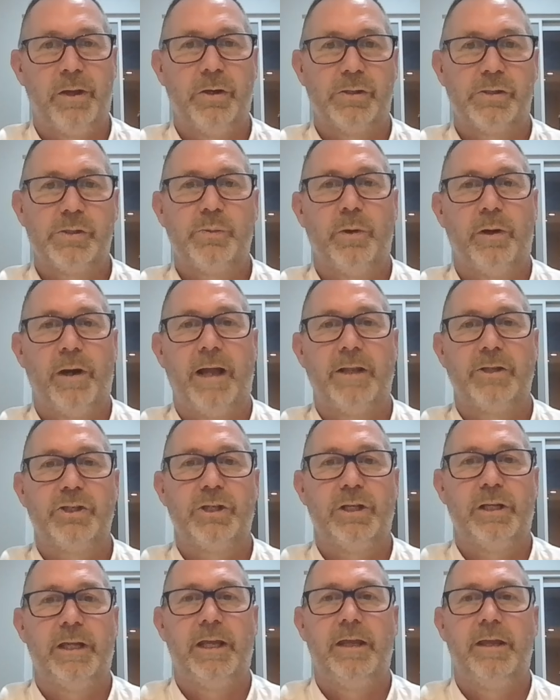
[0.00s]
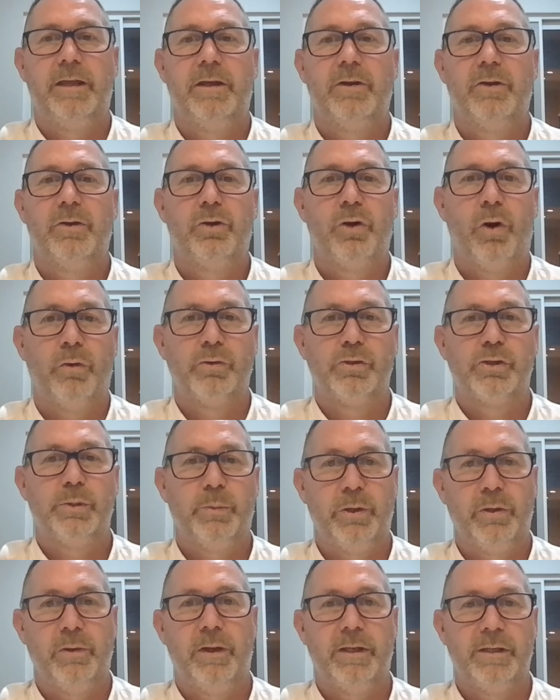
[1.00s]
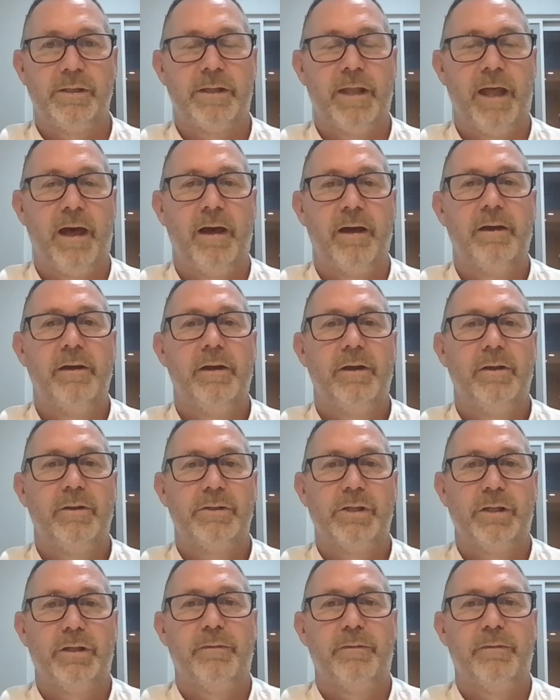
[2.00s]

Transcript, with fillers: because we're actually contributing to their